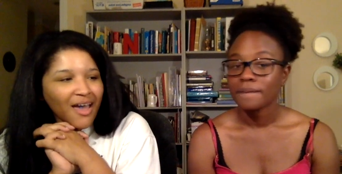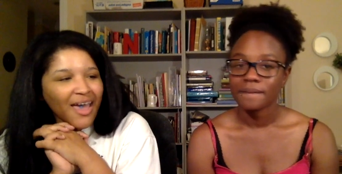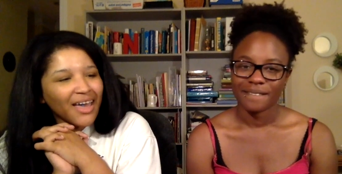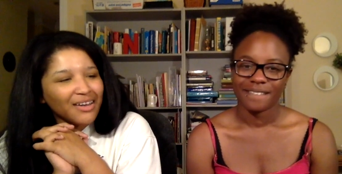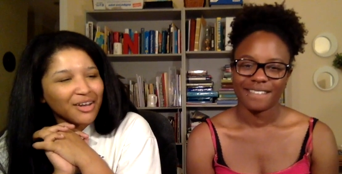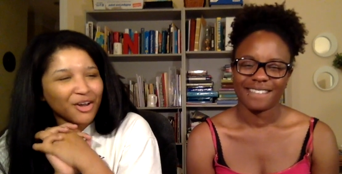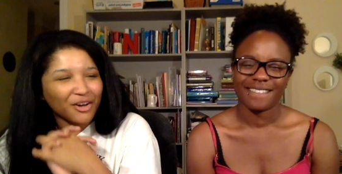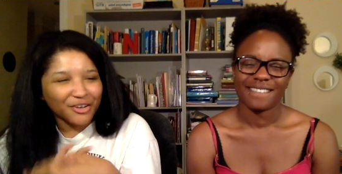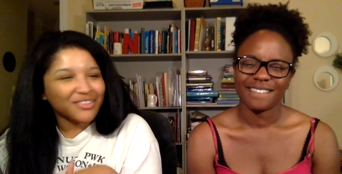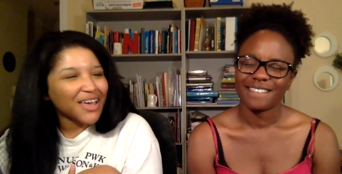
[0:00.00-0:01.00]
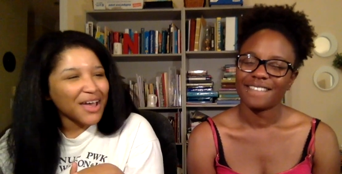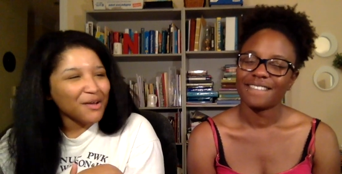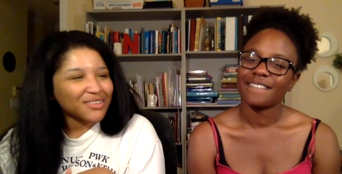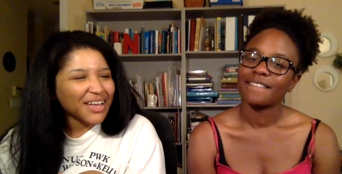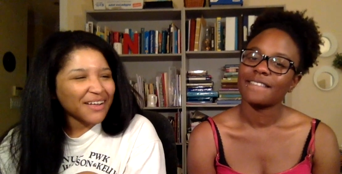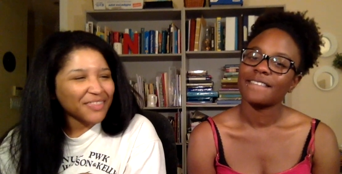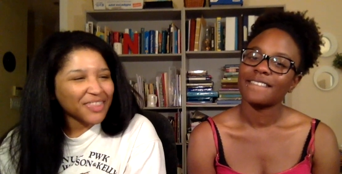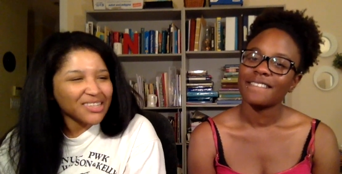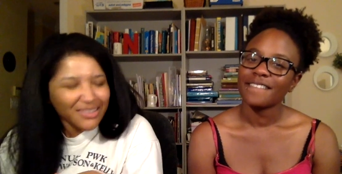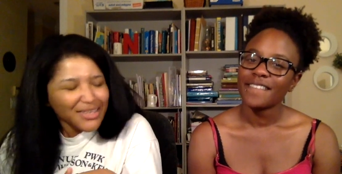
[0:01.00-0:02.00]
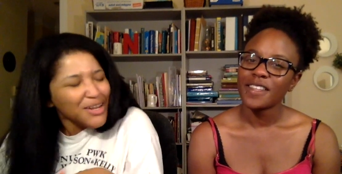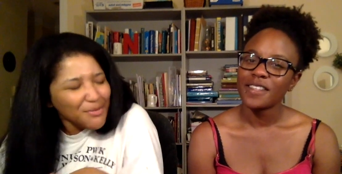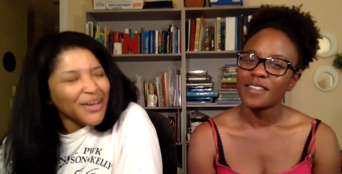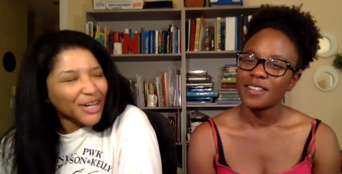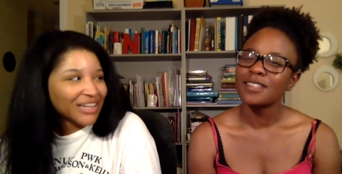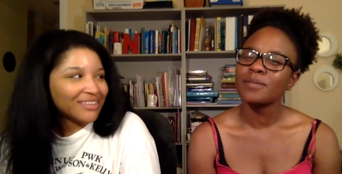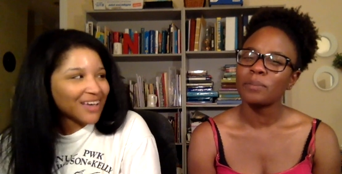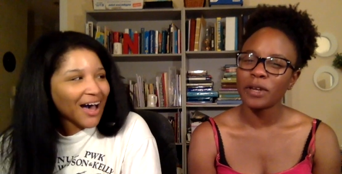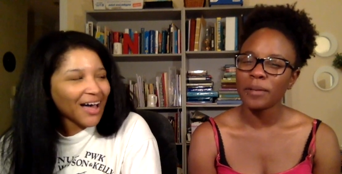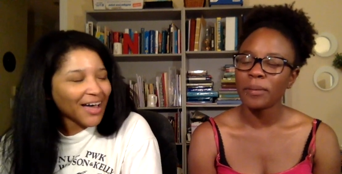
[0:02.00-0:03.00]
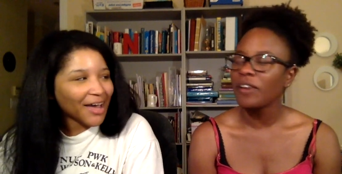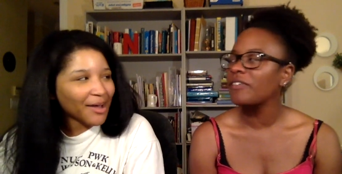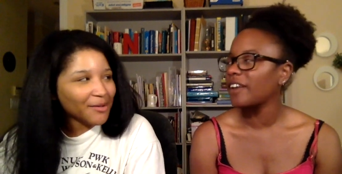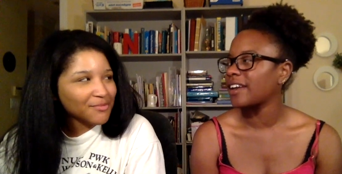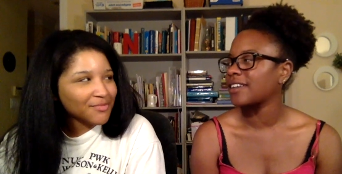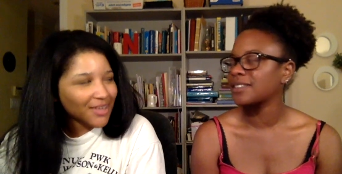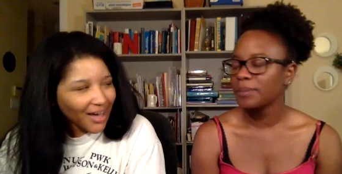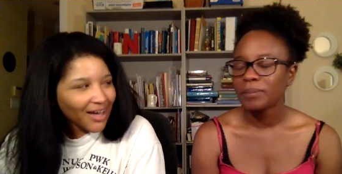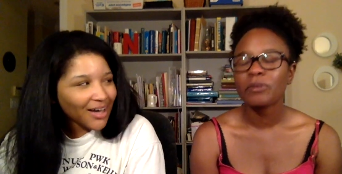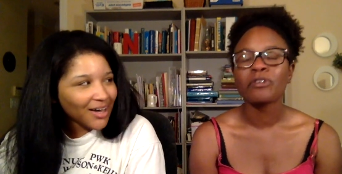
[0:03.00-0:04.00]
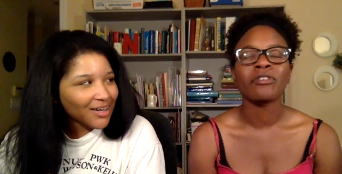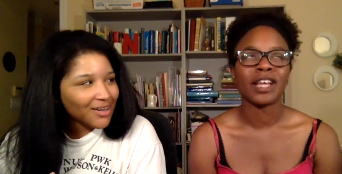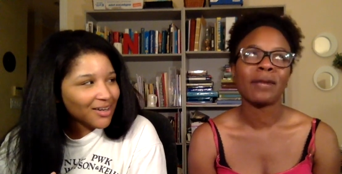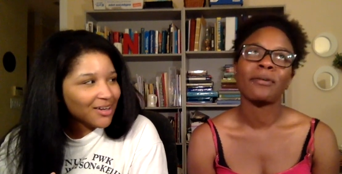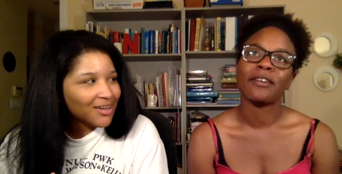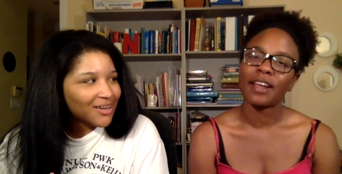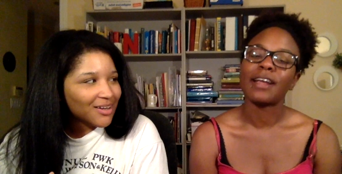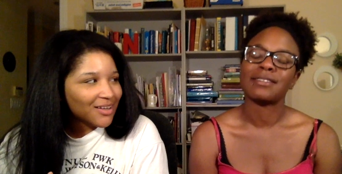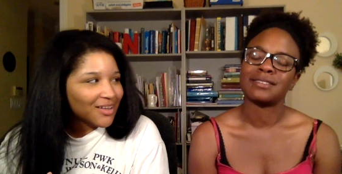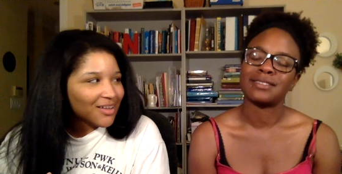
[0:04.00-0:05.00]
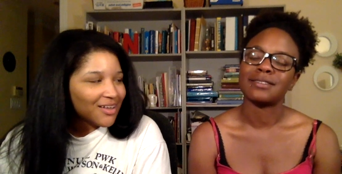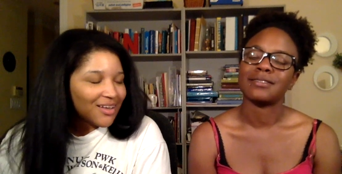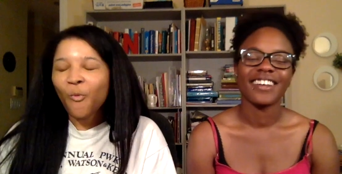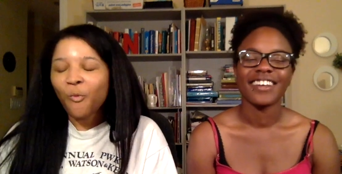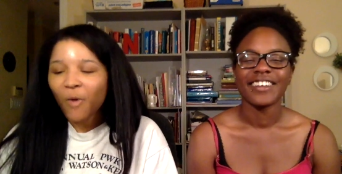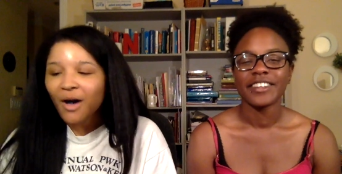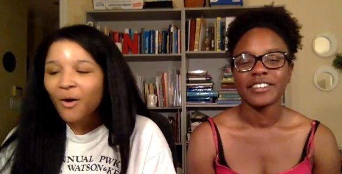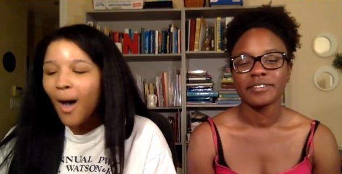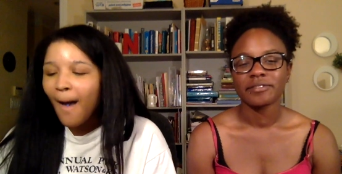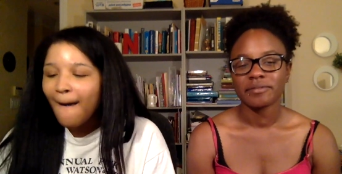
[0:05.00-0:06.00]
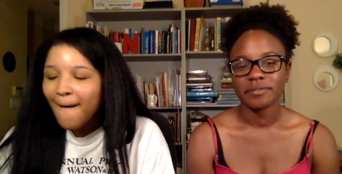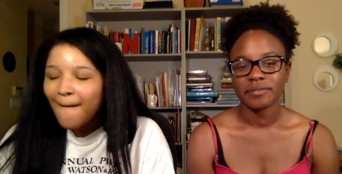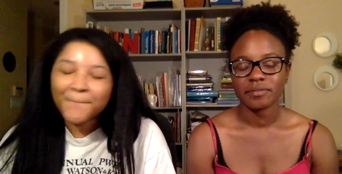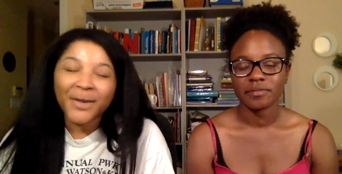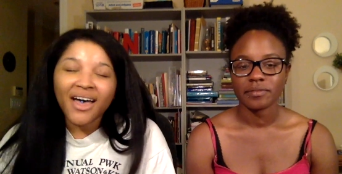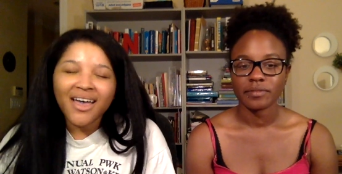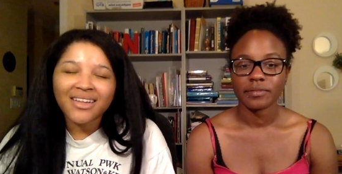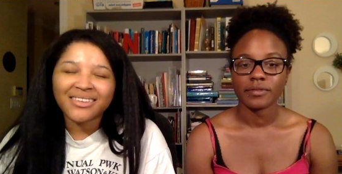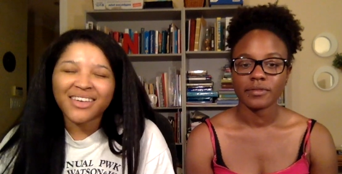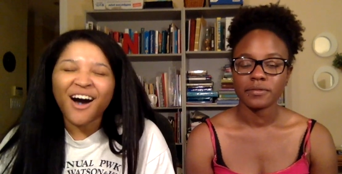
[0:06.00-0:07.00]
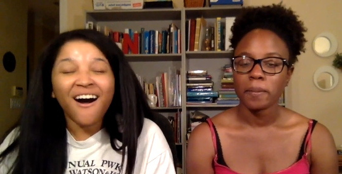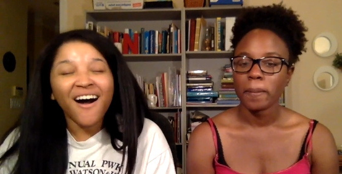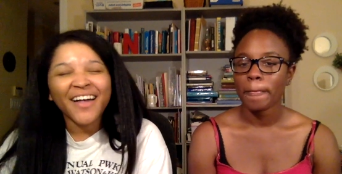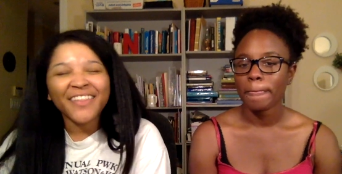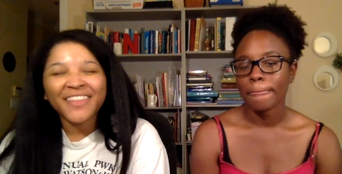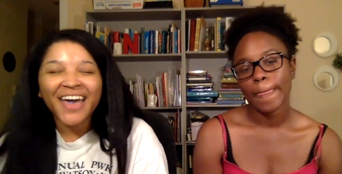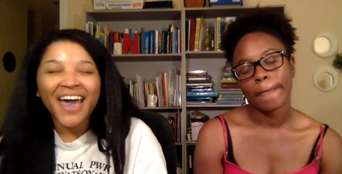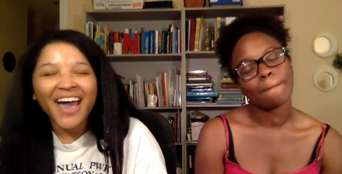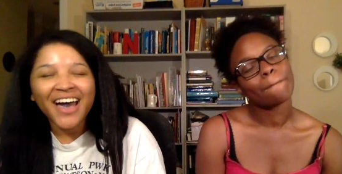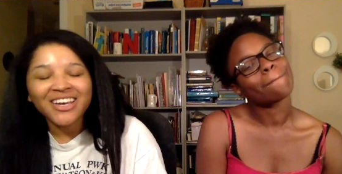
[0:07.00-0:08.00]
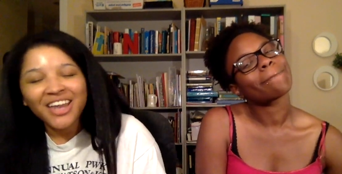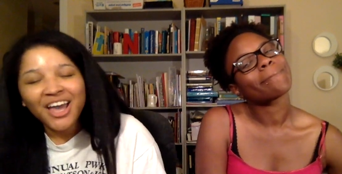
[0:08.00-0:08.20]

Speaker 1: and Girls' Day. I was like, this is going to be a good
Speaker 2: it's time. Pretty perfect. Yeah. Pretty perfect.
Speaker 1: Whoa! But on that